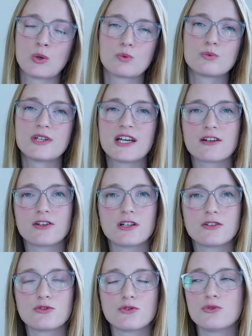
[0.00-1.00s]
we are
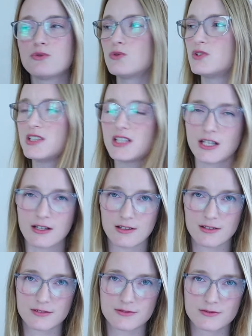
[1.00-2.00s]
going to use
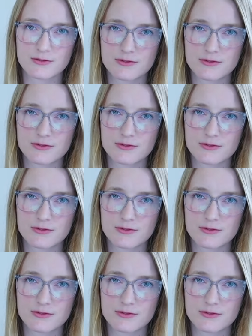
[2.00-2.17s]
il.